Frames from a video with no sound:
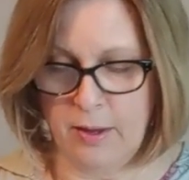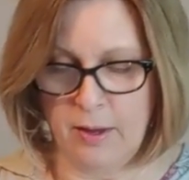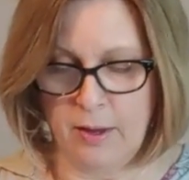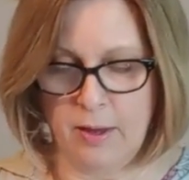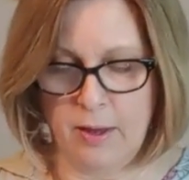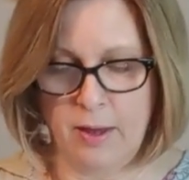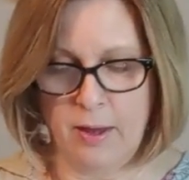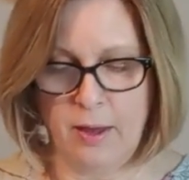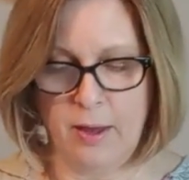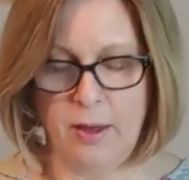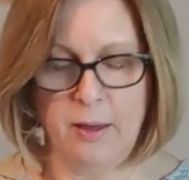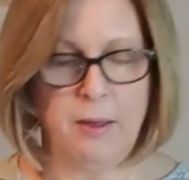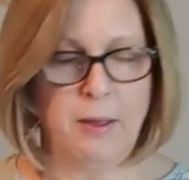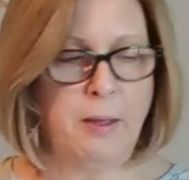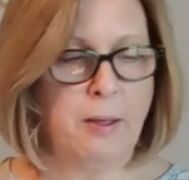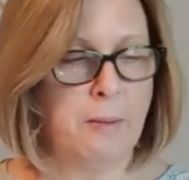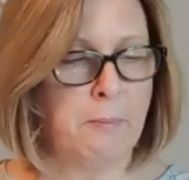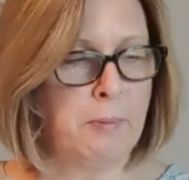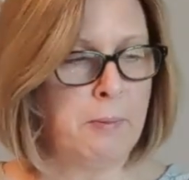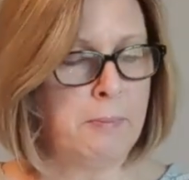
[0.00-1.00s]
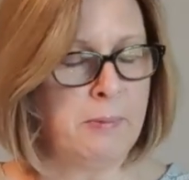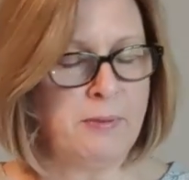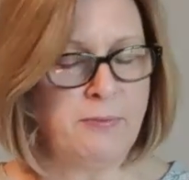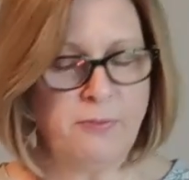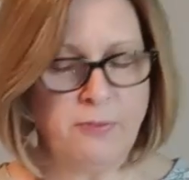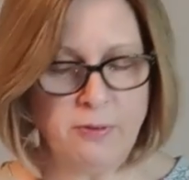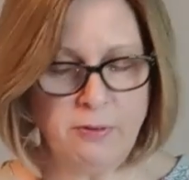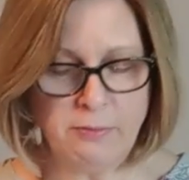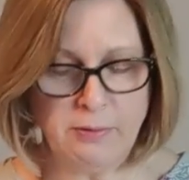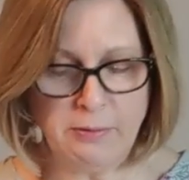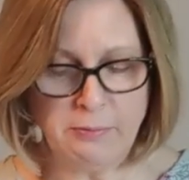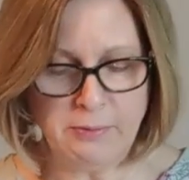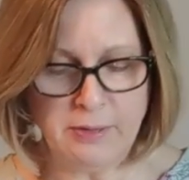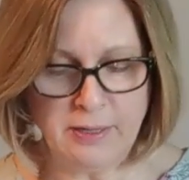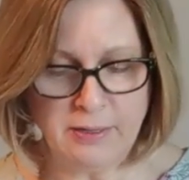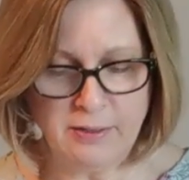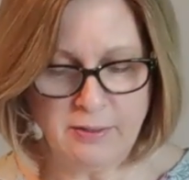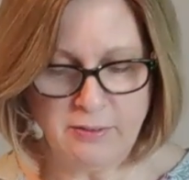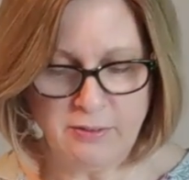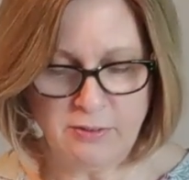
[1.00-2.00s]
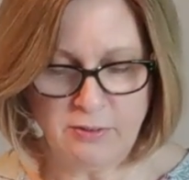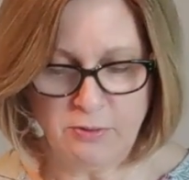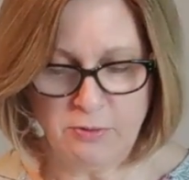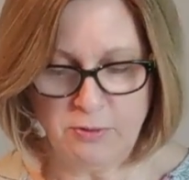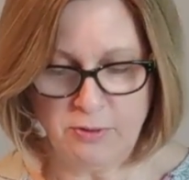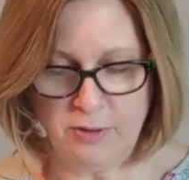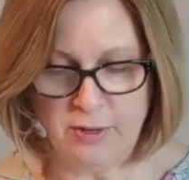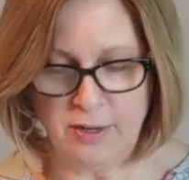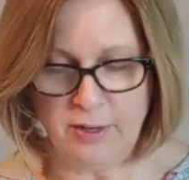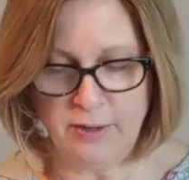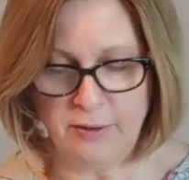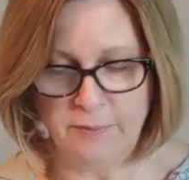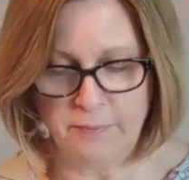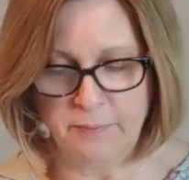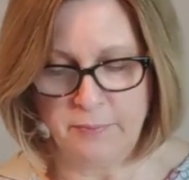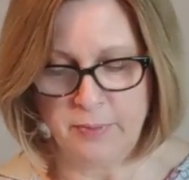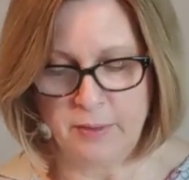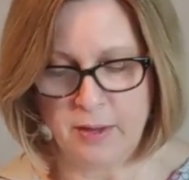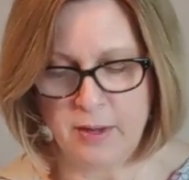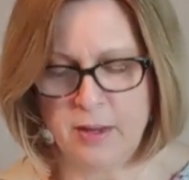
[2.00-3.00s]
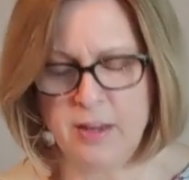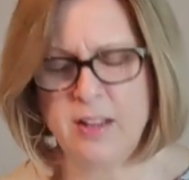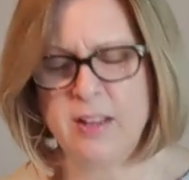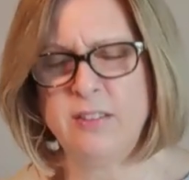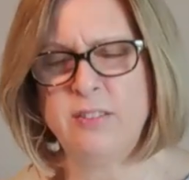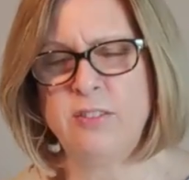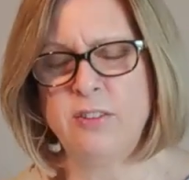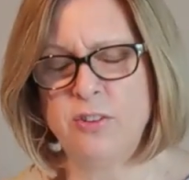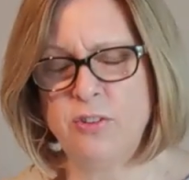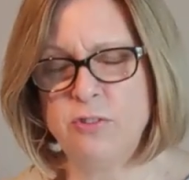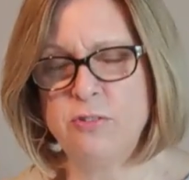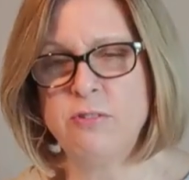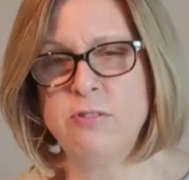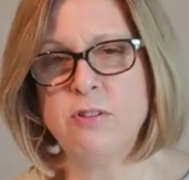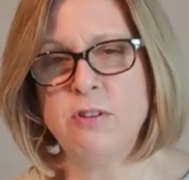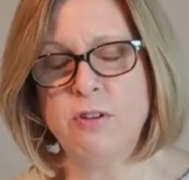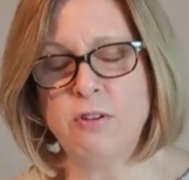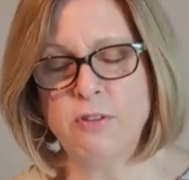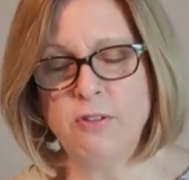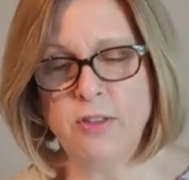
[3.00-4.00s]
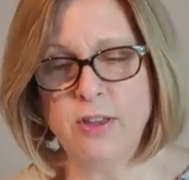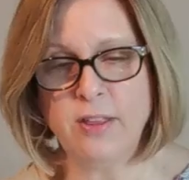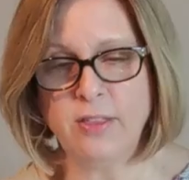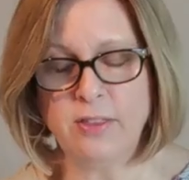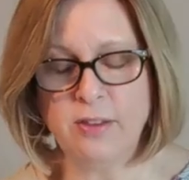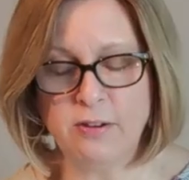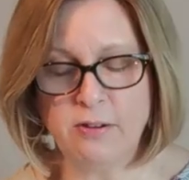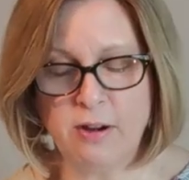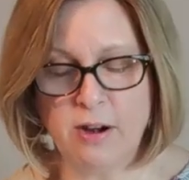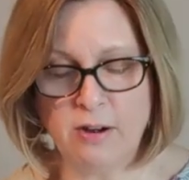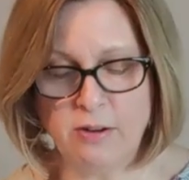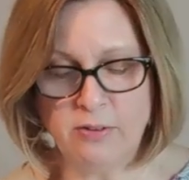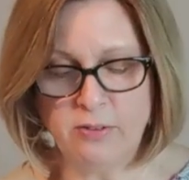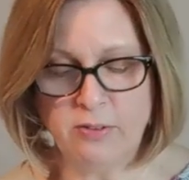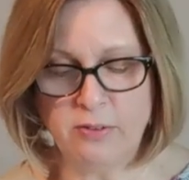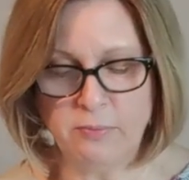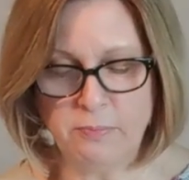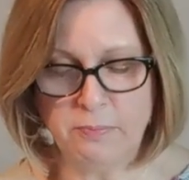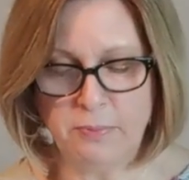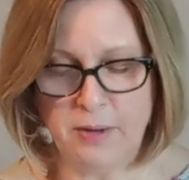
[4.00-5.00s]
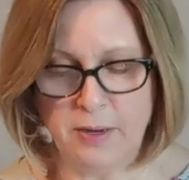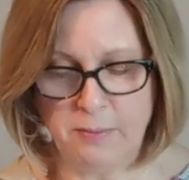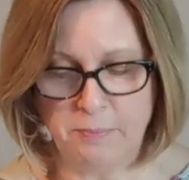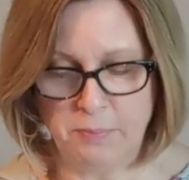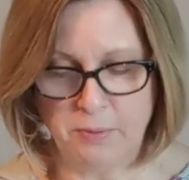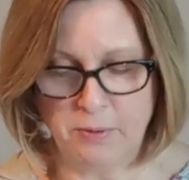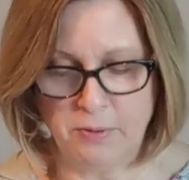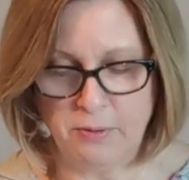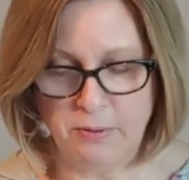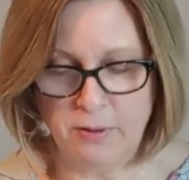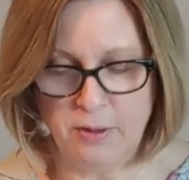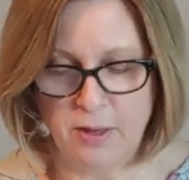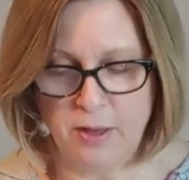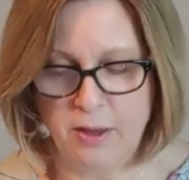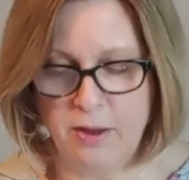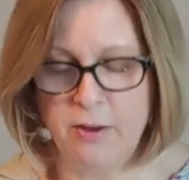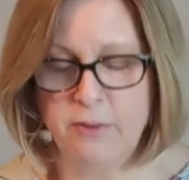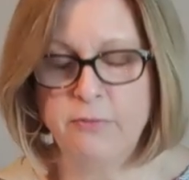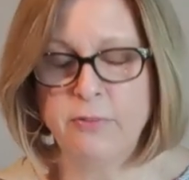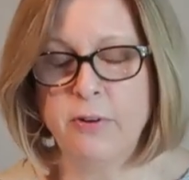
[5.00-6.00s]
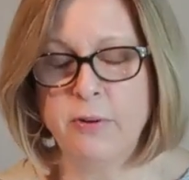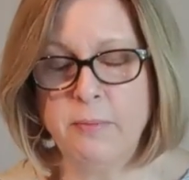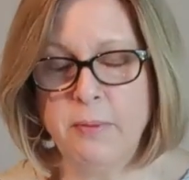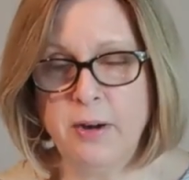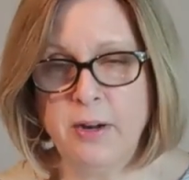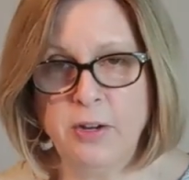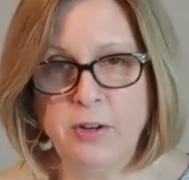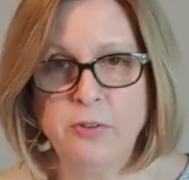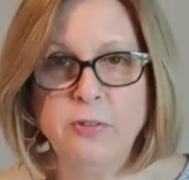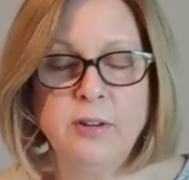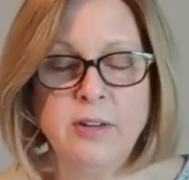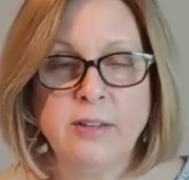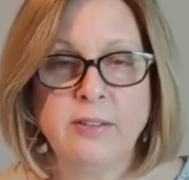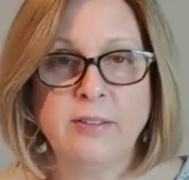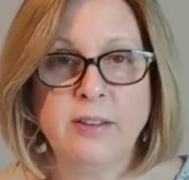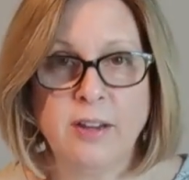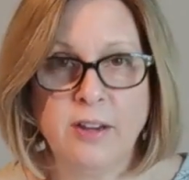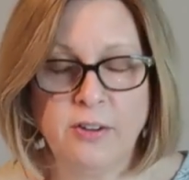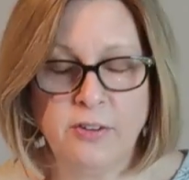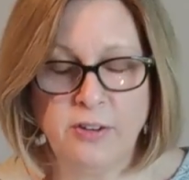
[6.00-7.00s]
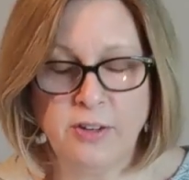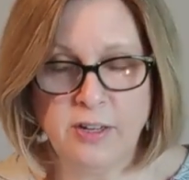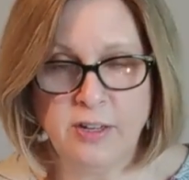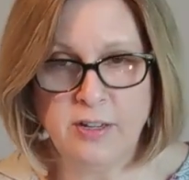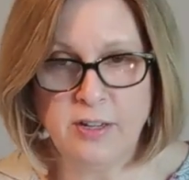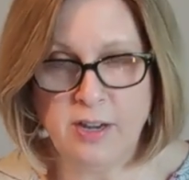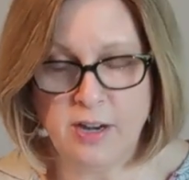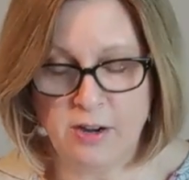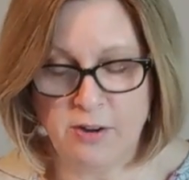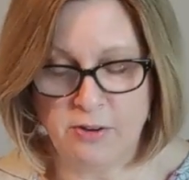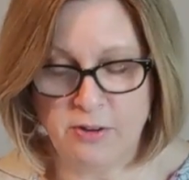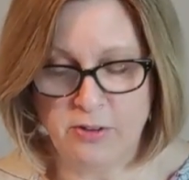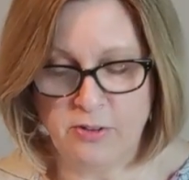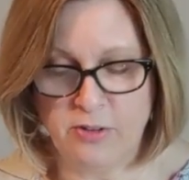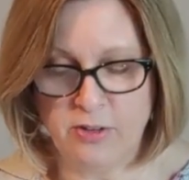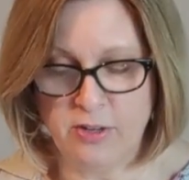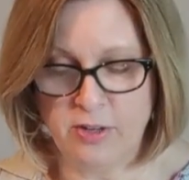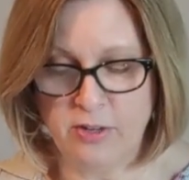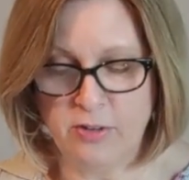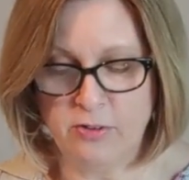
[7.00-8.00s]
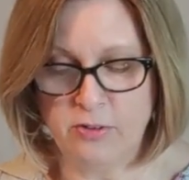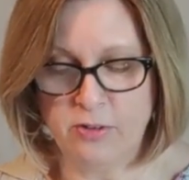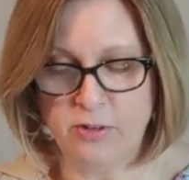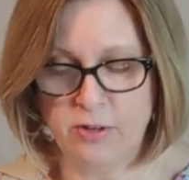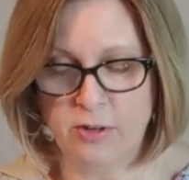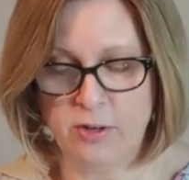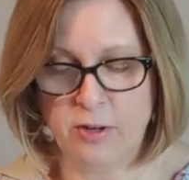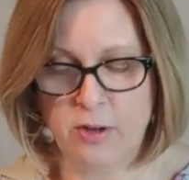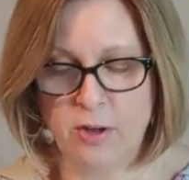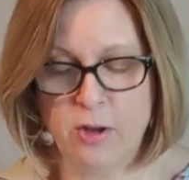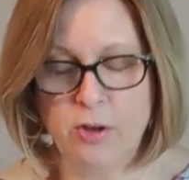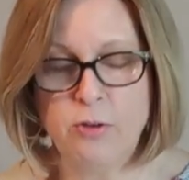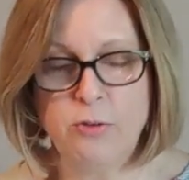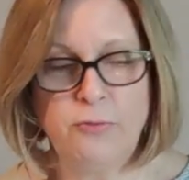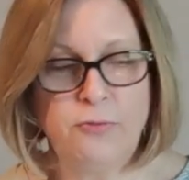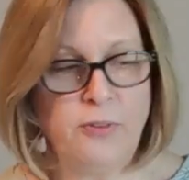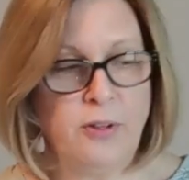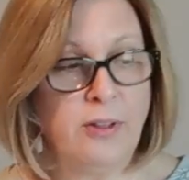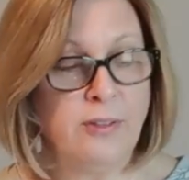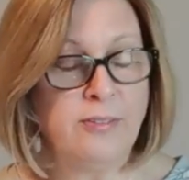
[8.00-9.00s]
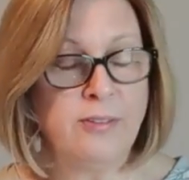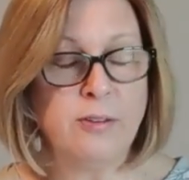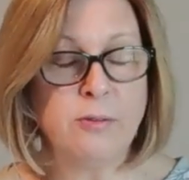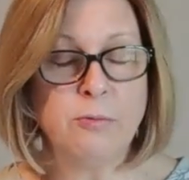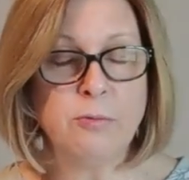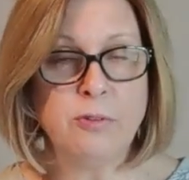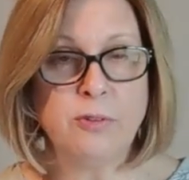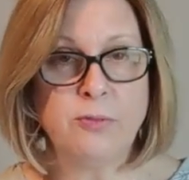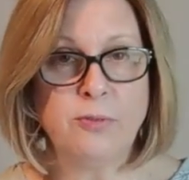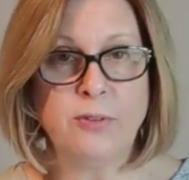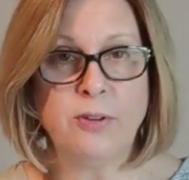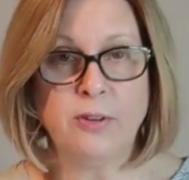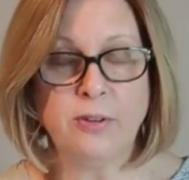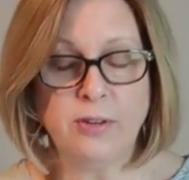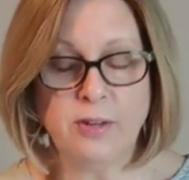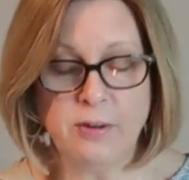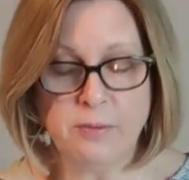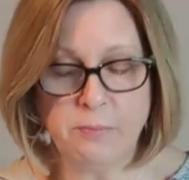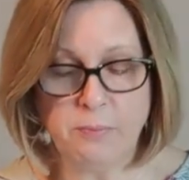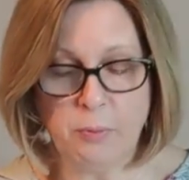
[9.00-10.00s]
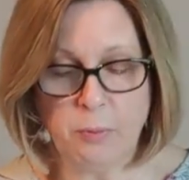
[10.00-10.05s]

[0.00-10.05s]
But before we read the story, did you know that there are some people from our Unitarian heritage who felt it was very important